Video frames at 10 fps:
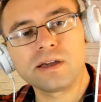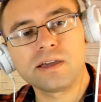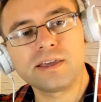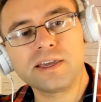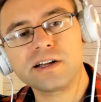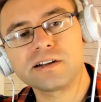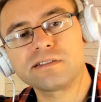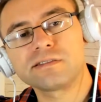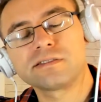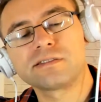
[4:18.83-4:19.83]

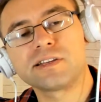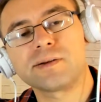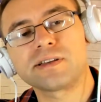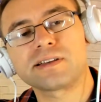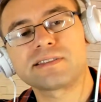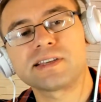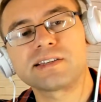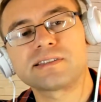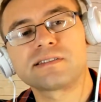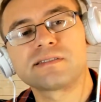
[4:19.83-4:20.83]
Here, Iamblichus
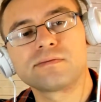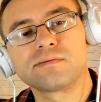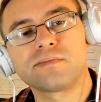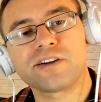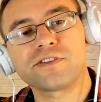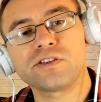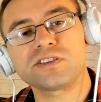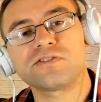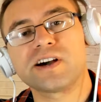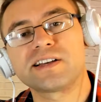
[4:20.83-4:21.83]
says, by
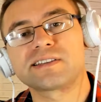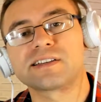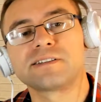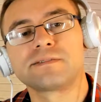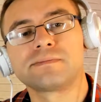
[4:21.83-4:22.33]
philosophizing.